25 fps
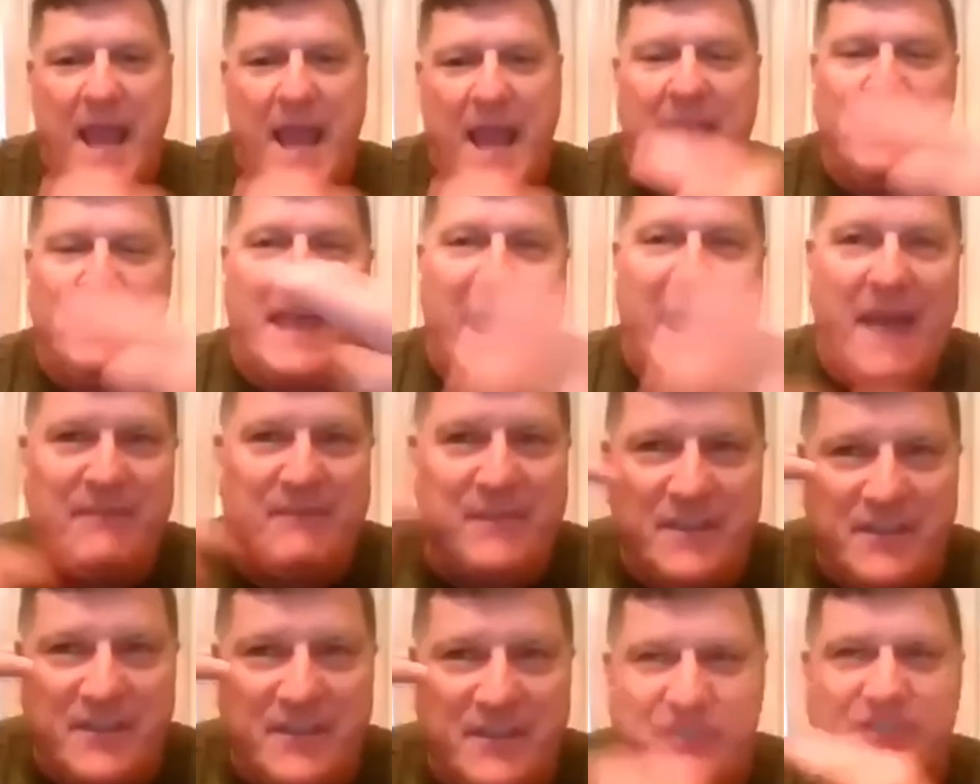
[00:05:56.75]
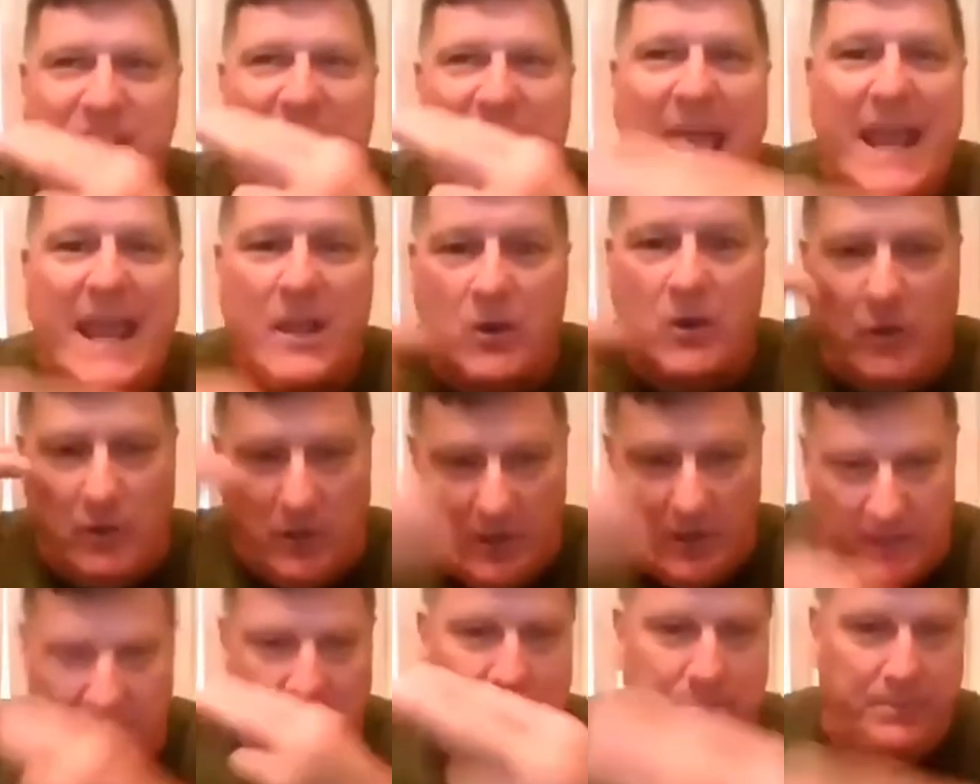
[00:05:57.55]
And they have this
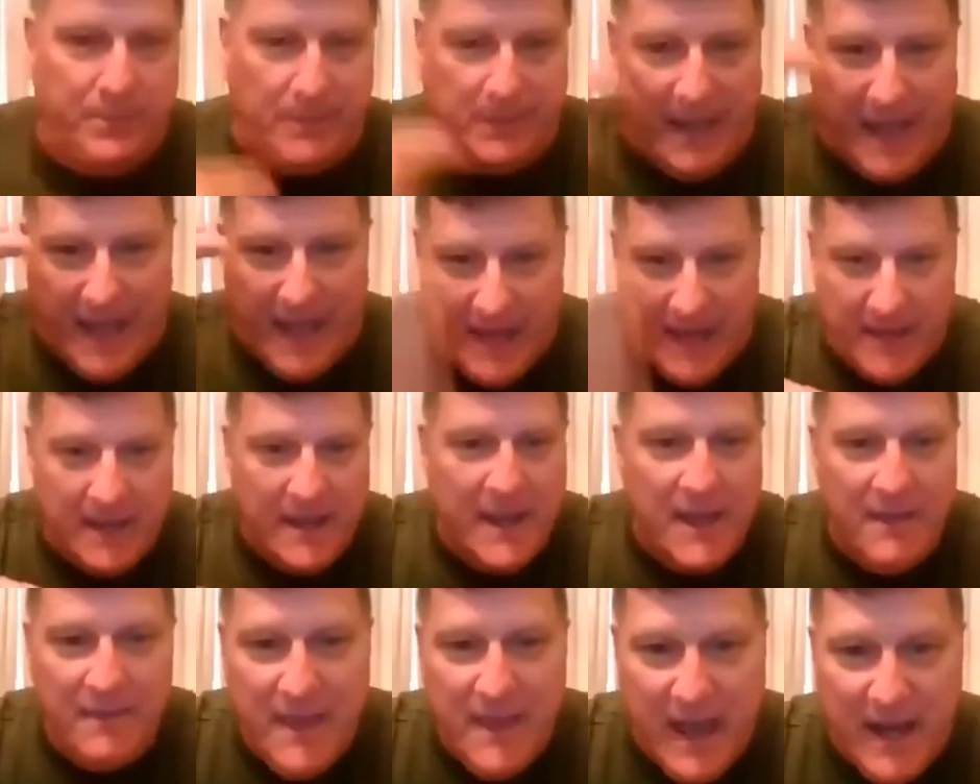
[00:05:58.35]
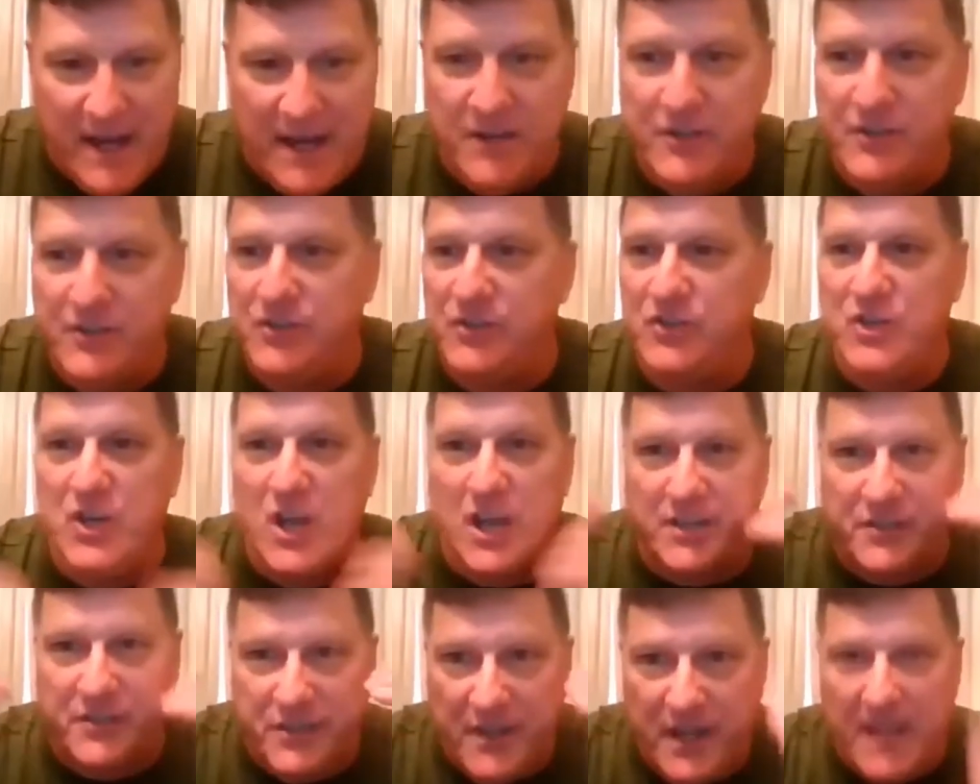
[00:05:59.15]
cycle in play that is
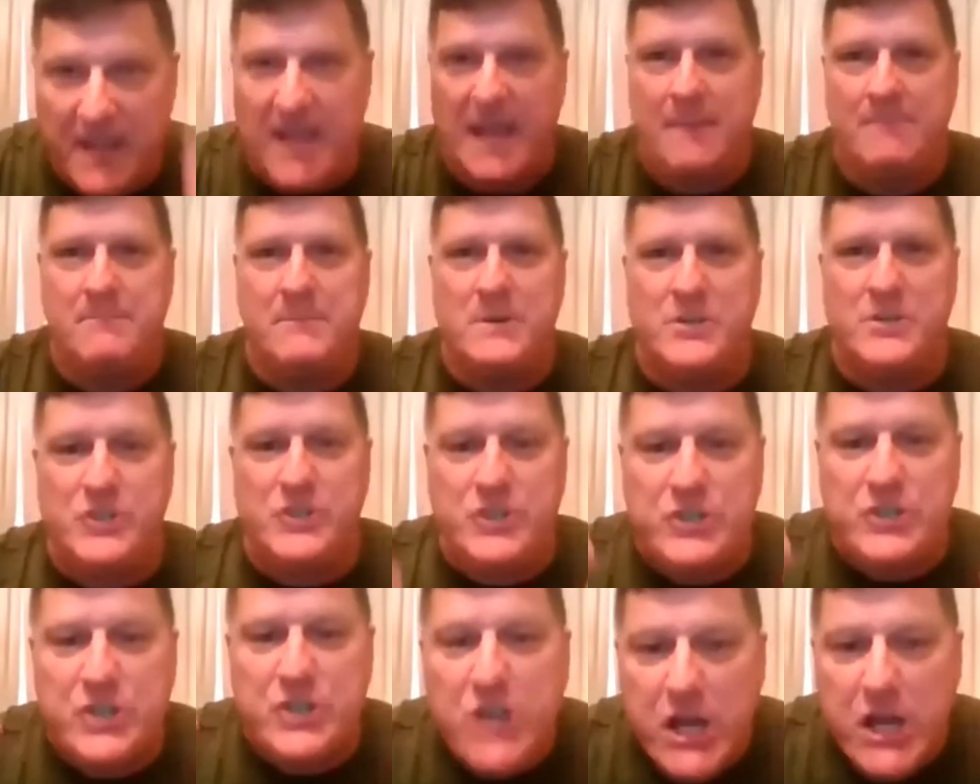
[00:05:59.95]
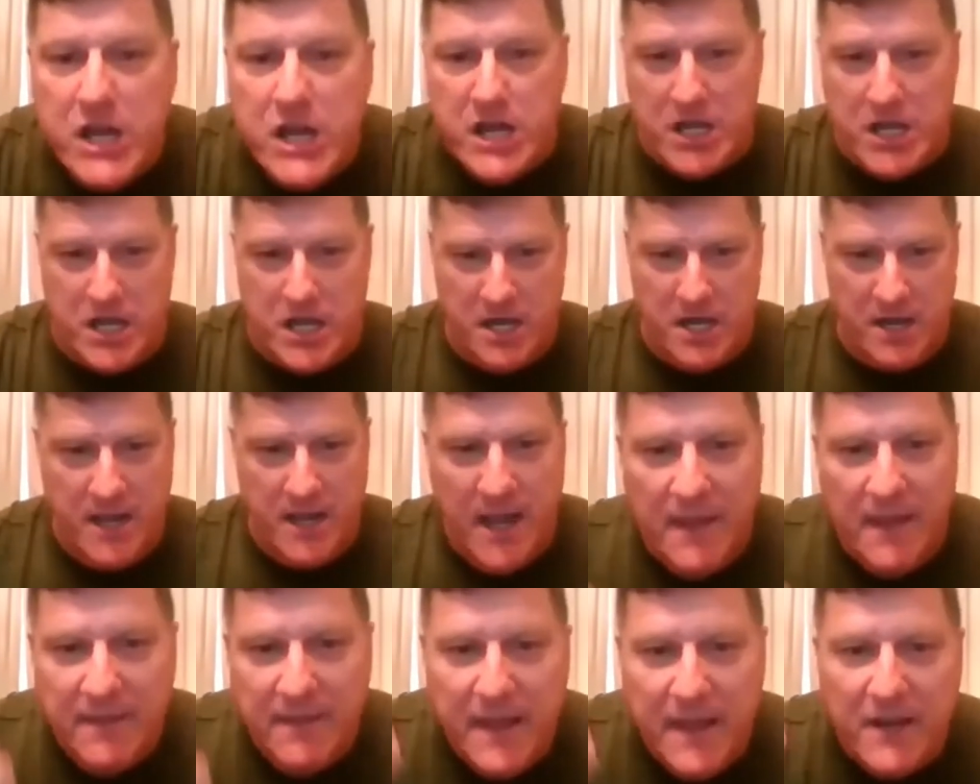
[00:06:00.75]
just a machine
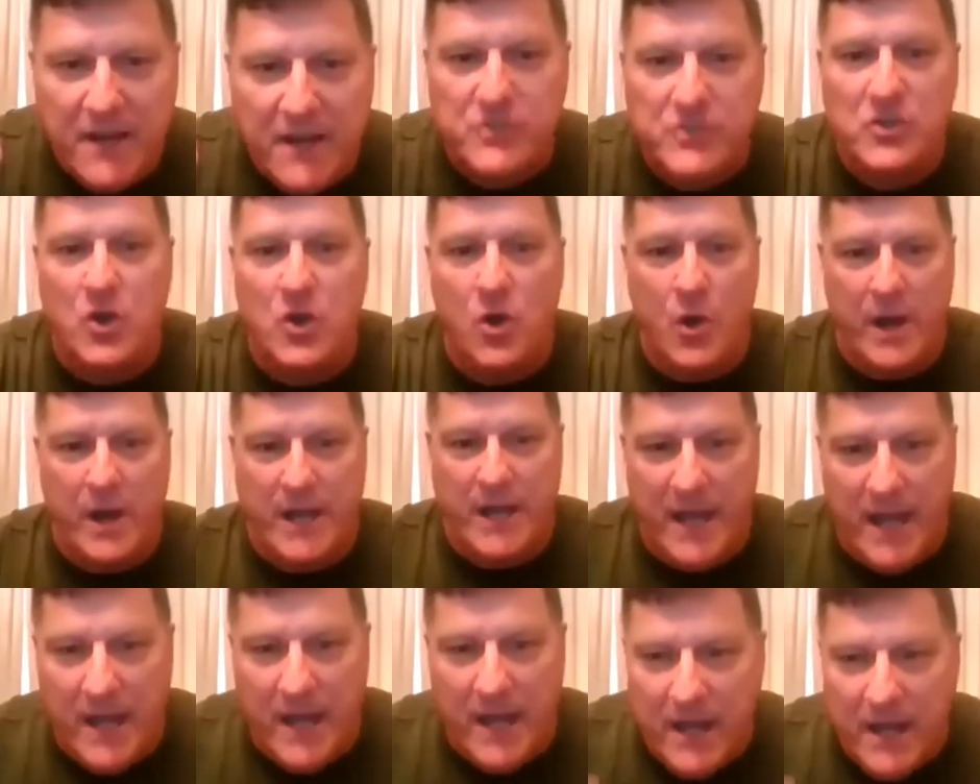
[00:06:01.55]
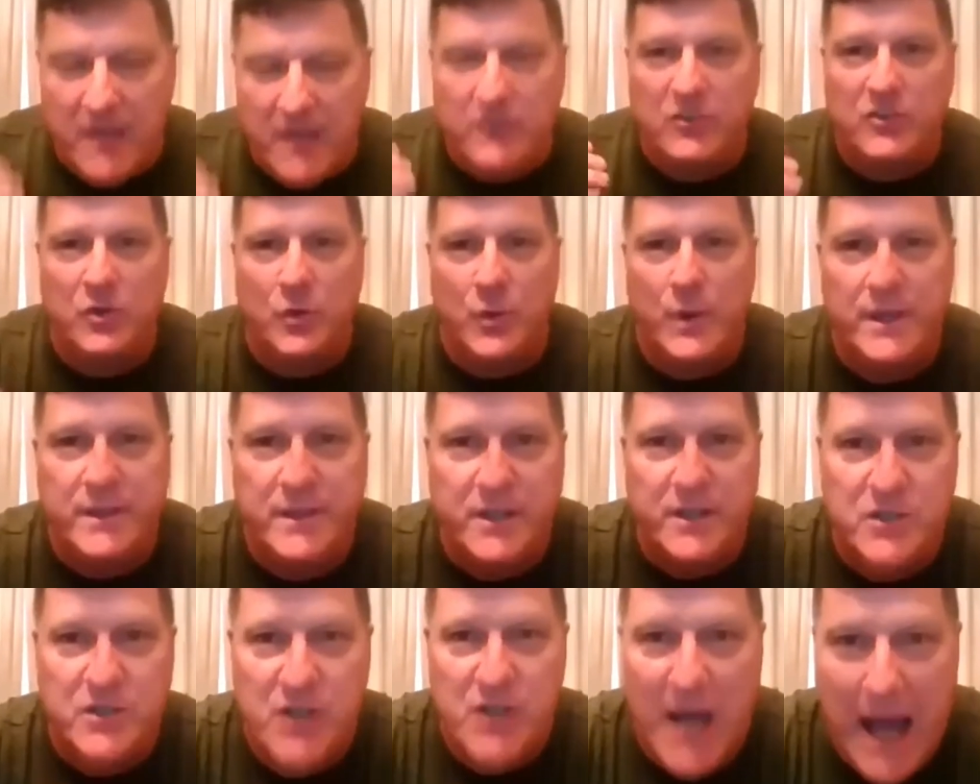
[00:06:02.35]
that is going in and doing
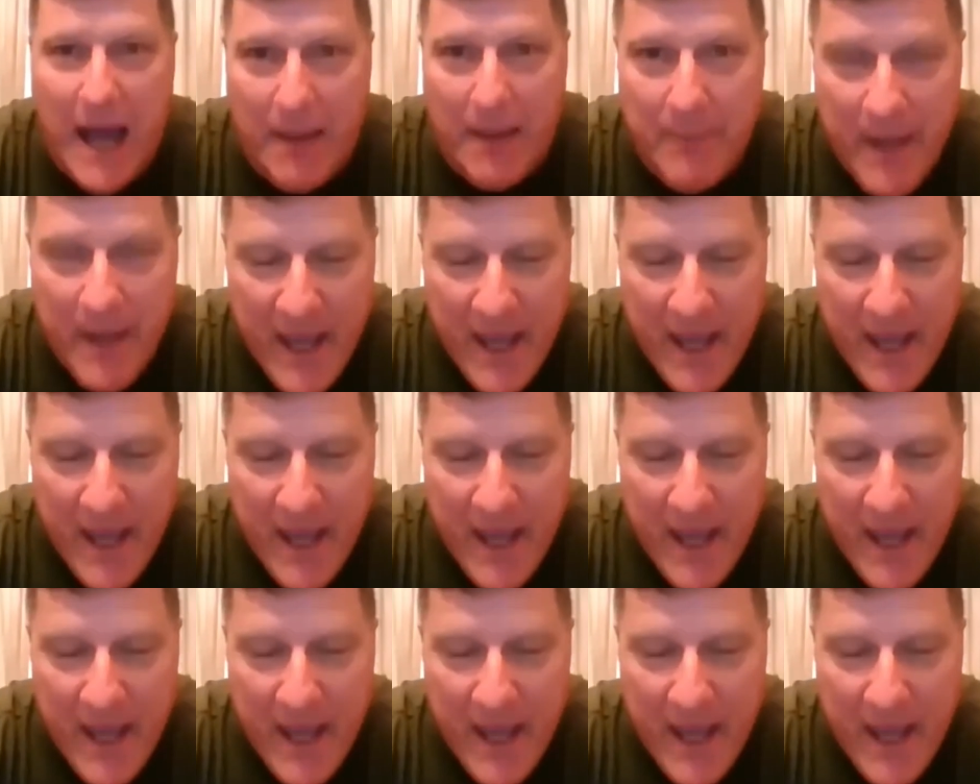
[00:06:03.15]
the job.